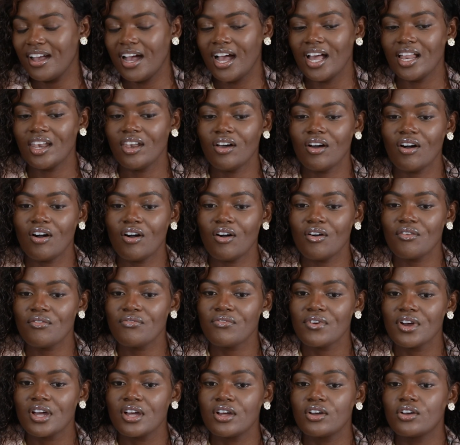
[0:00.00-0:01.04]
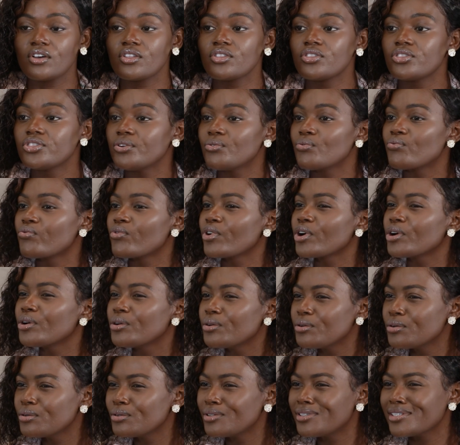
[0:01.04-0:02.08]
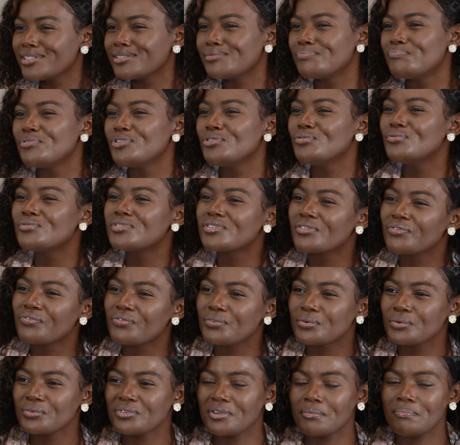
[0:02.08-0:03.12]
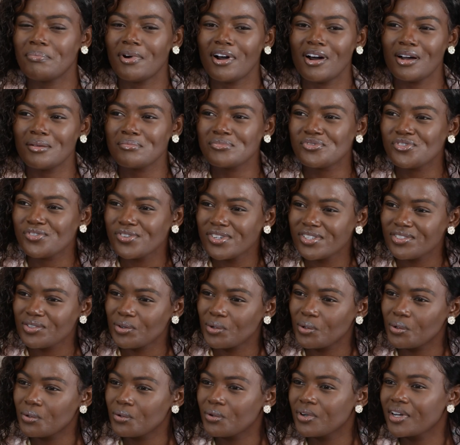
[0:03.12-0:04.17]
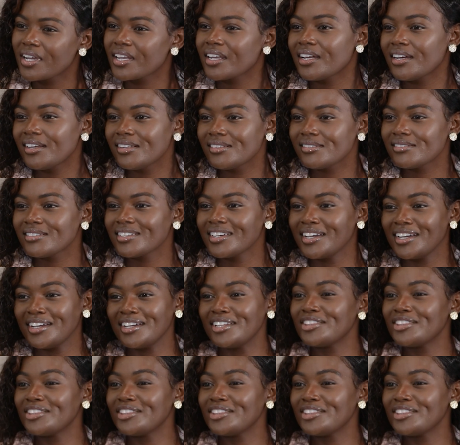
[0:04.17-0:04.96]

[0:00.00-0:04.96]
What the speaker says: I love the road, it's beautiful, the palm trees are organized,